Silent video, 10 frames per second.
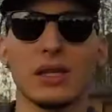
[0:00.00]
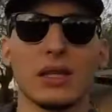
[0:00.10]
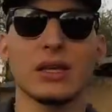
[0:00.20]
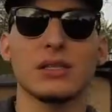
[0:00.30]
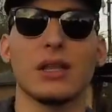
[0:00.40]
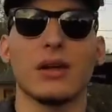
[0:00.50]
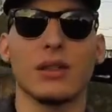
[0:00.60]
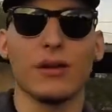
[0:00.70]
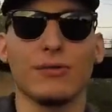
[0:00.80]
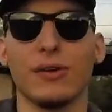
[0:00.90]

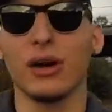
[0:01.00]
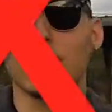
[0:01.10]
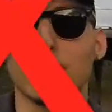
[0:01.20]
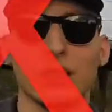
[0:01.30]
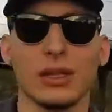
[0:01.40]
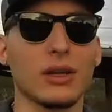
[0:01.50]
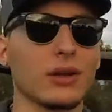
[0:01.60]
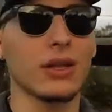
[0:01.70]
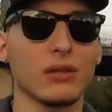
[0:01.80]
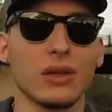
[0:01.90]
they're f***ed, that they're
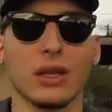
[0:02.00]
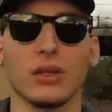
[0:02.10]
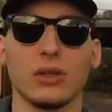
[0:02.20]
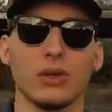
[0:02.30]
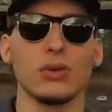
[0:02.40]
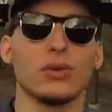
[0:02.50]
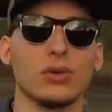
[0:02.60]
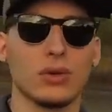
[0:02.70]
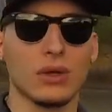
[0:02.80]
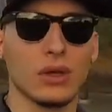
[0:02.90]
gonna have to get a
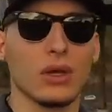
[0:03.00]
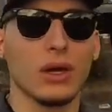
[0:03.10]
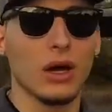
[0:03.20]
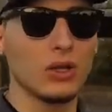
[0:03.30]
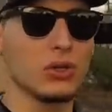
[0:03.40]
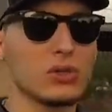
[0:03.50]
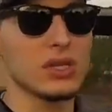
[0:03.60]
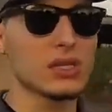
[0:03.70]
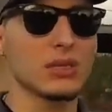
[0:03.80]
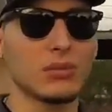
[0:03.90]
new
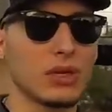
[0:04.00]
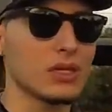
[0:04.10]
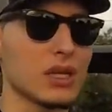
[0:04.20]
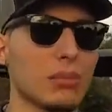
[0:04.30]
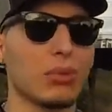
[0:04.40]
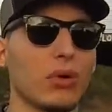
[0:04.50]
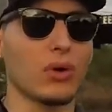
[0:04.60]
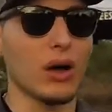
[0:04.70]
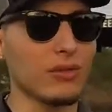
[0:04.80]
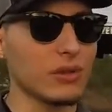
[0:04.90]
system, because I broke
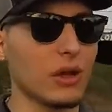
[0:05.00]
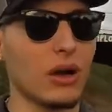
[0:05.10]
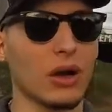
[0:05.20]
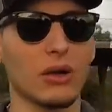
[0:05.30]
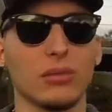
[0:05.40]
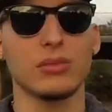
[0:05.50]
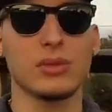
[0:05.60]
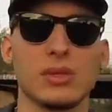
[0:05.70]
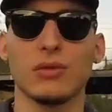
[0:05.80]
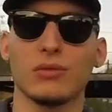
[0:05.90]
off the arms
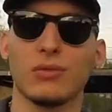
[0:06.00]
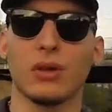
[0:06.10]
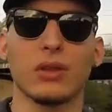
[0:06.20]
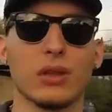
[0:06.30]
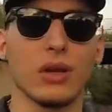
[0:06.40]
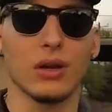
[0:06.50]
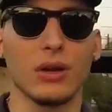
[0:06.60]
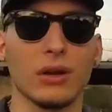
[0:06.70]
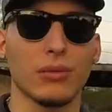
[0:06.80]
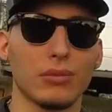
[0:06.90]
of one of
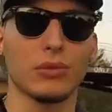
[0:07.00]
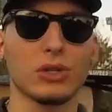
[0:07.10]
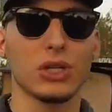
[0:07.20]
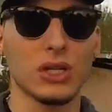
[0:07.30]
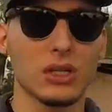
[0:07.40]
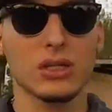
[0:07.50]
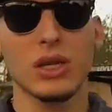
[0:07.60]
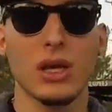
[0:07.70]
their machines.